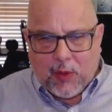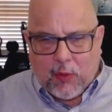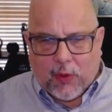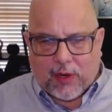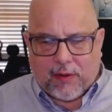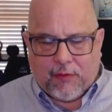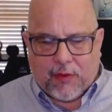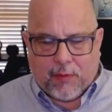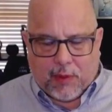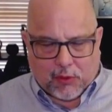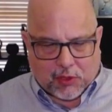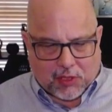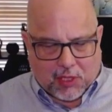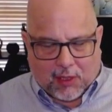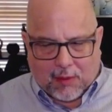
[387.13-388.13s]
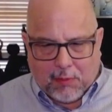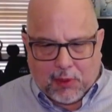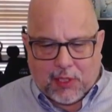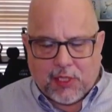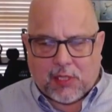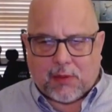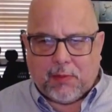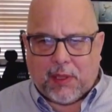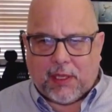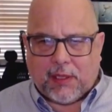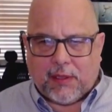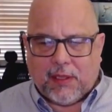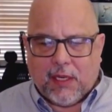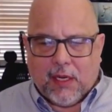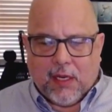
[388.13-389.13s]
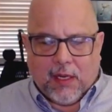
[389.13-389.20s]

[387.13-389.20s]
one of the most humblest men